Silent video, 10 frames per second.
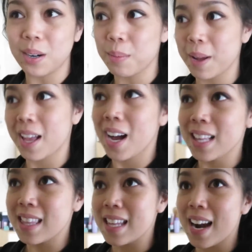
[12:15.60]
oh my
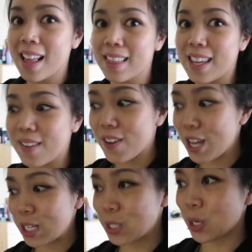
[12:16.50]
god, did I leave
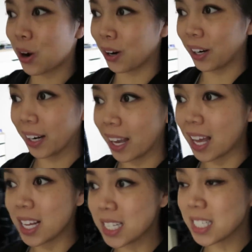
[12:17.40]
it in
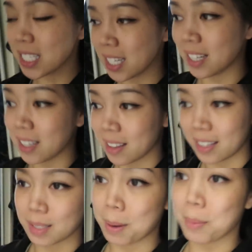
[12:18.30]
Target?
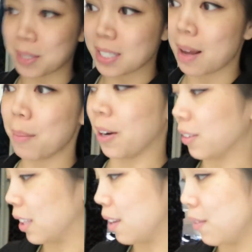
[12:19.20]
That's my worst
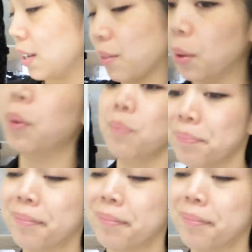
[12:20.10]
nightmare, leaving, oh,